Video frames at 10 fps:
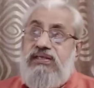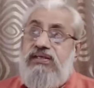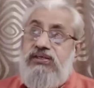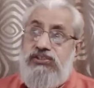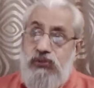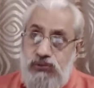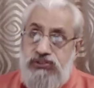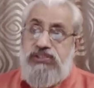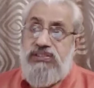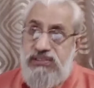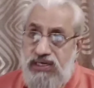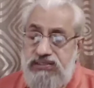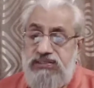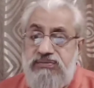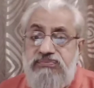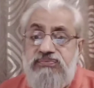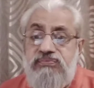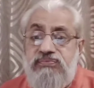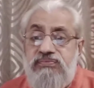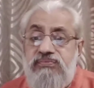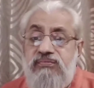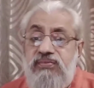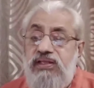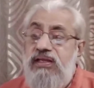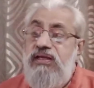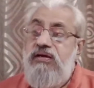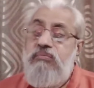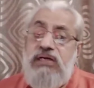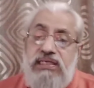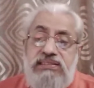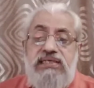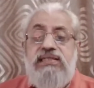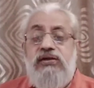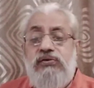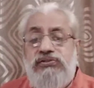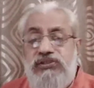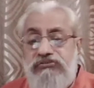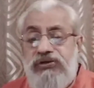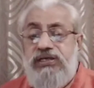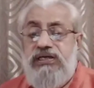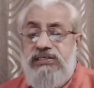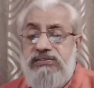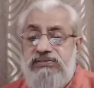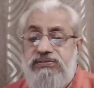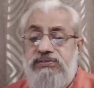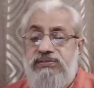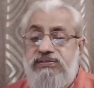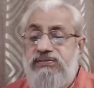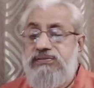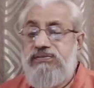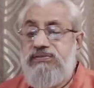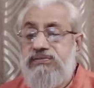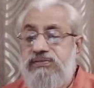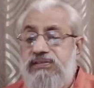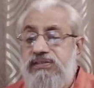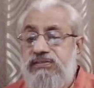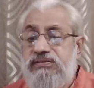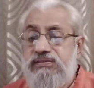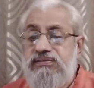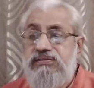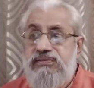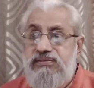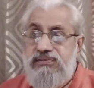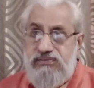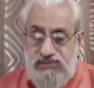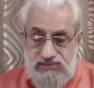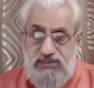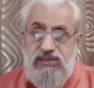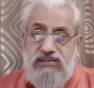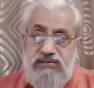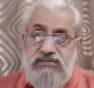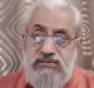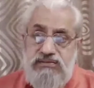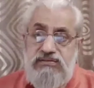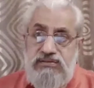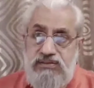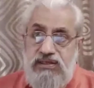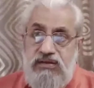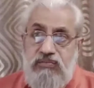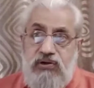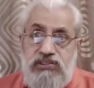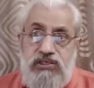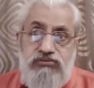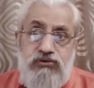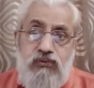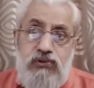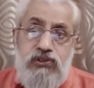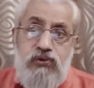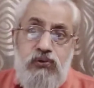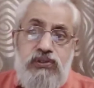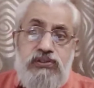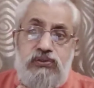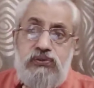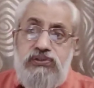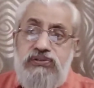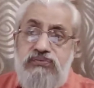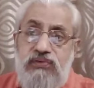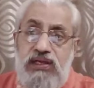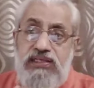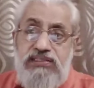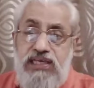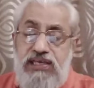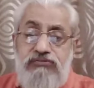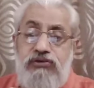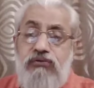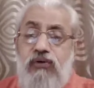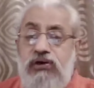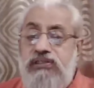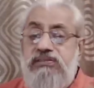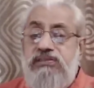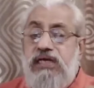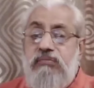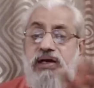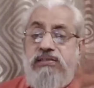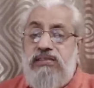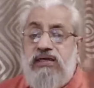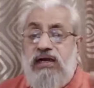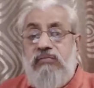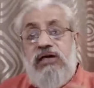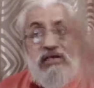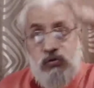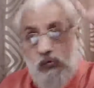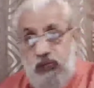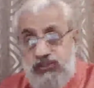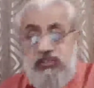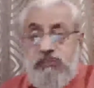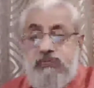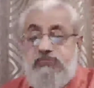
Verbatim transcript: He chose Nididhyasanam, but he said that was difficult. Okay. Says, yeah, uh, because if you want to know the truth, see, if you want Dharmartha Kama, worship.